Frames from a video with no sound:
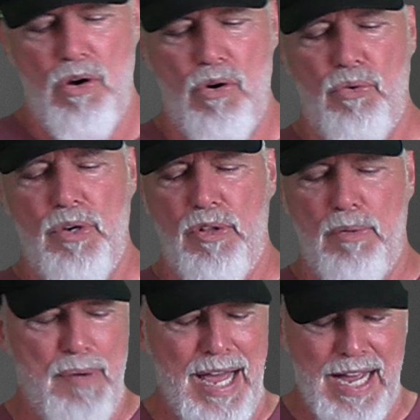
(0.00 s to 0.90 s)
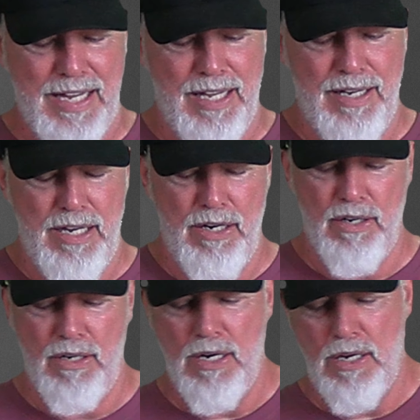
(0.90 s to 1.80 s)
a whole nother packet
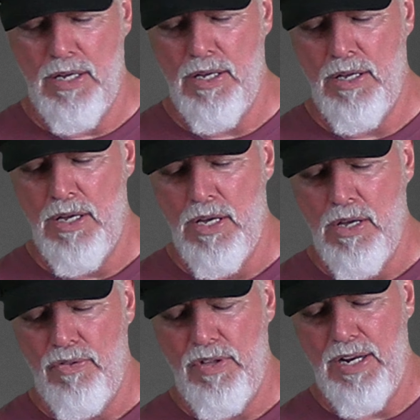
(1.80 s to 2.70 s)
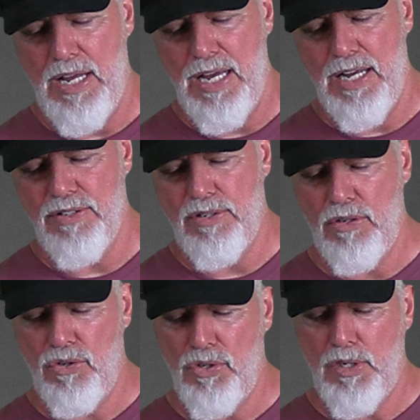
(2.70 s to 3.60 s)
here that
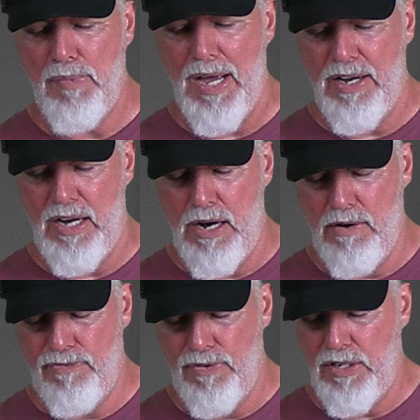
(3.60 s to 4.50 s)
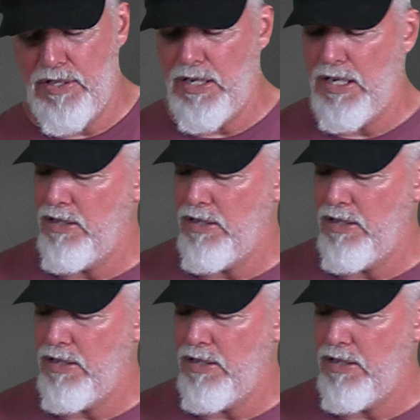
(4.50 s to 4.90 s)
has just about everything in